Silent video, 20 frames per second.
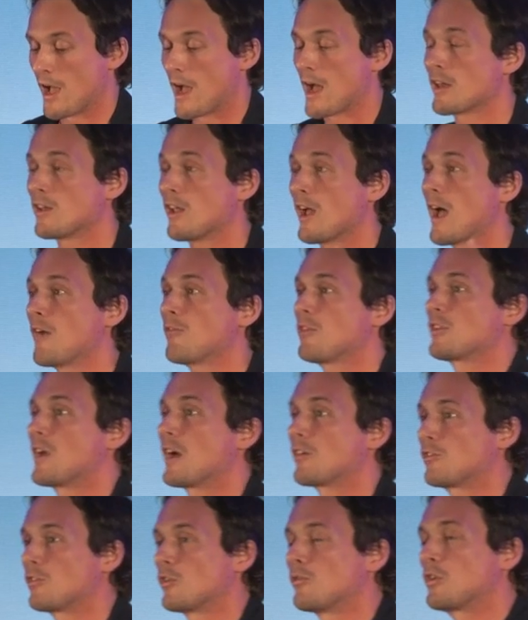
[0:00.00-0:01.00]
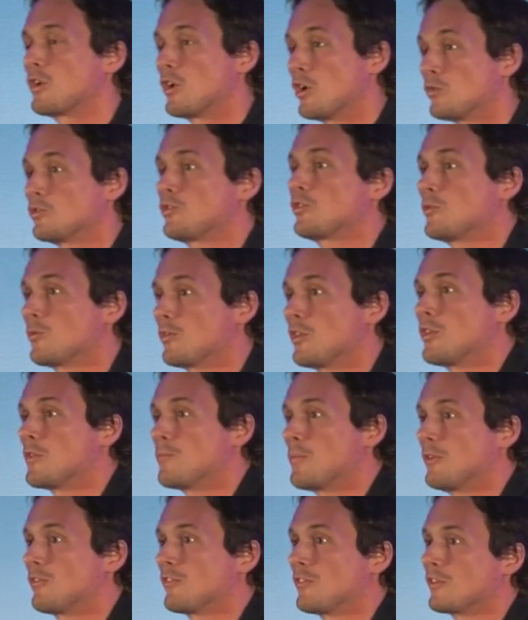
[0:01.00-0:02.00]
And having that sort of culture within the
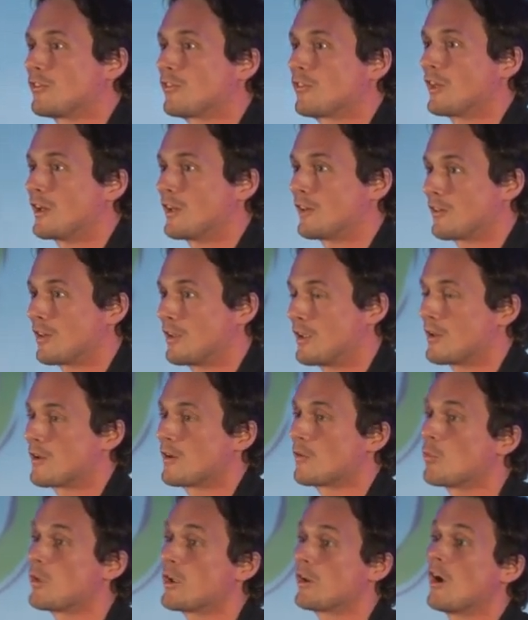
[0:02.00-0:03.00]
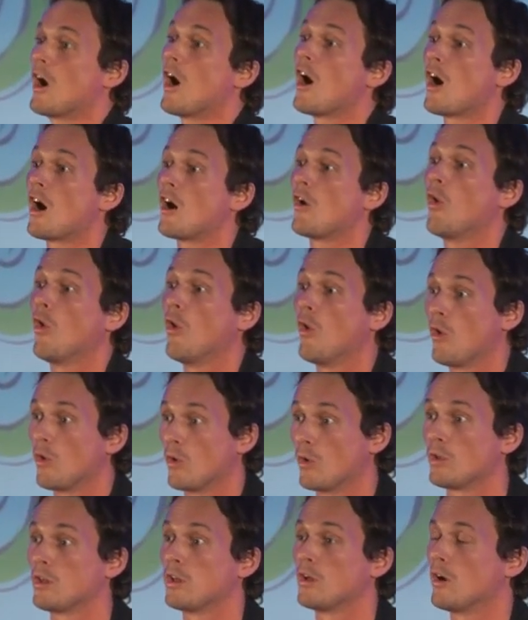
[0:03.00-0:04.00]
business that we are
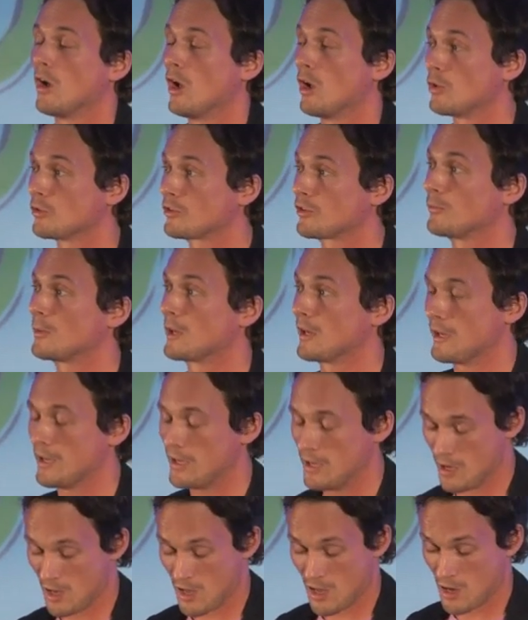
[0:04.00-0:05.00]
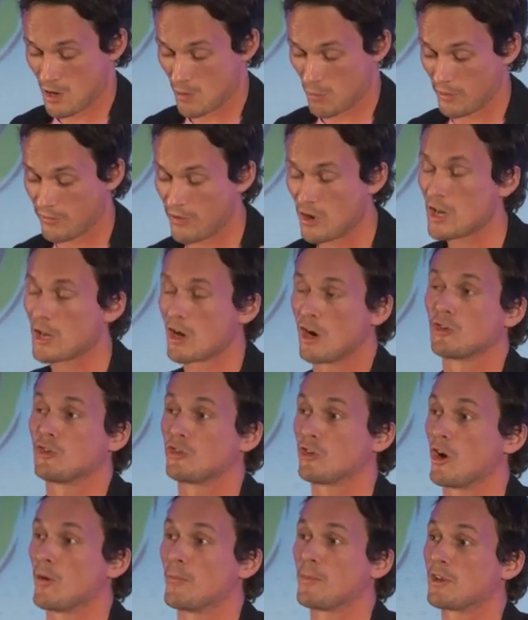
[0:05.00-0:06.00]
all, ultimately, we've only got a
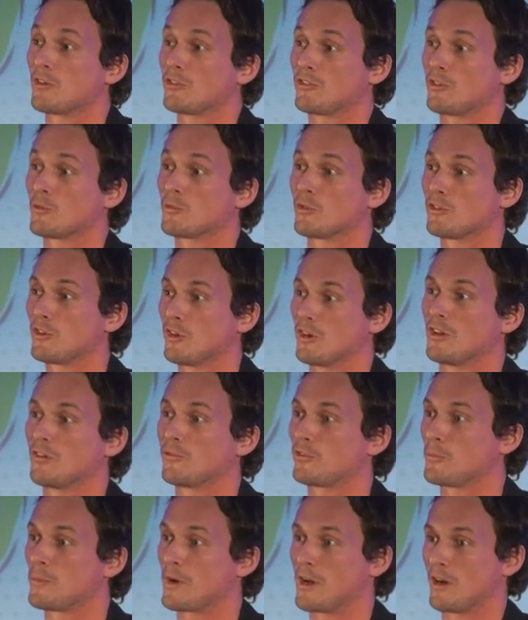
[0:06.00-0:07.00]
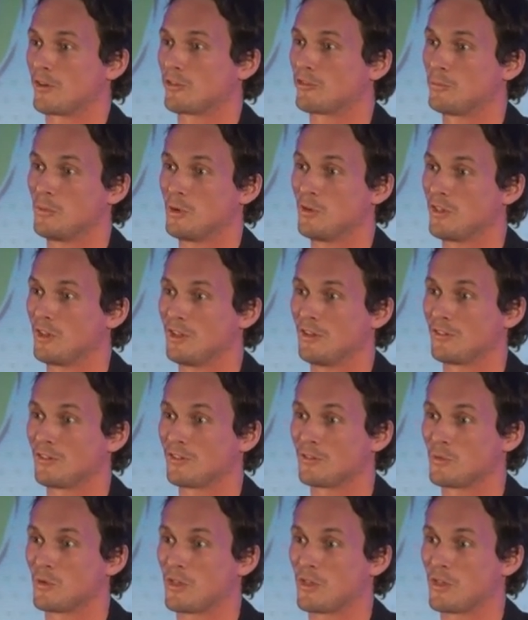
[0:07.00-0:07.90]
job because someone's good enough to buy our smoothies.